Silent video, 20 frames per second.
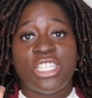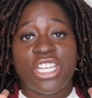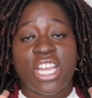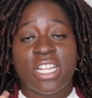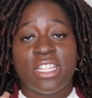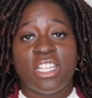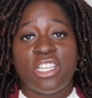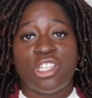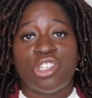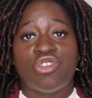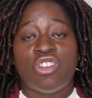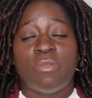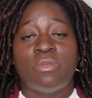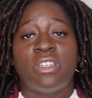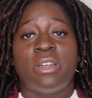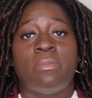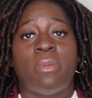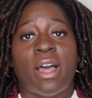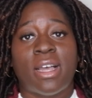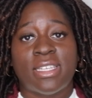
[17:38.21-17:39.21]
check the
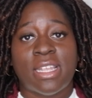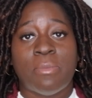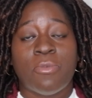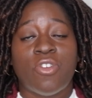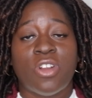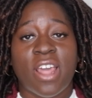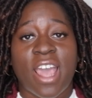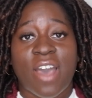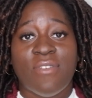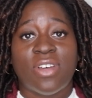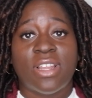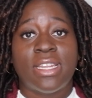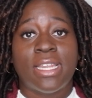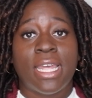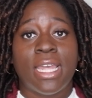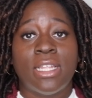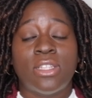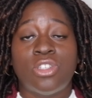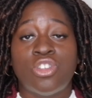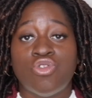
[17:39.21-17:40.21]
description box I'm going to have a
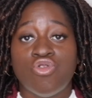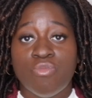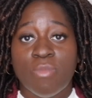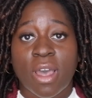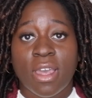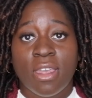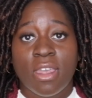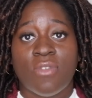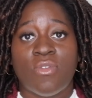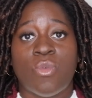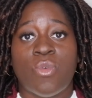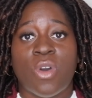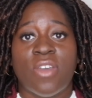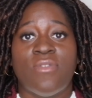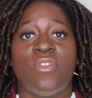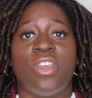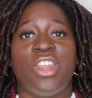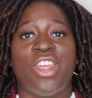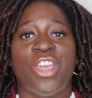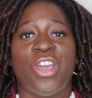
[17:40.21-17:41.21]
link to my giveaway
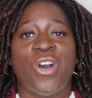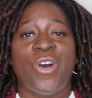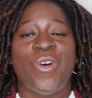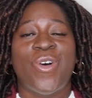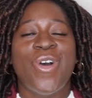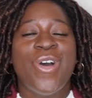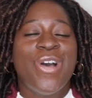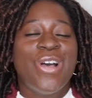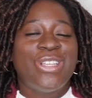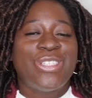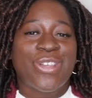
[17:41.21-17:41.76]
video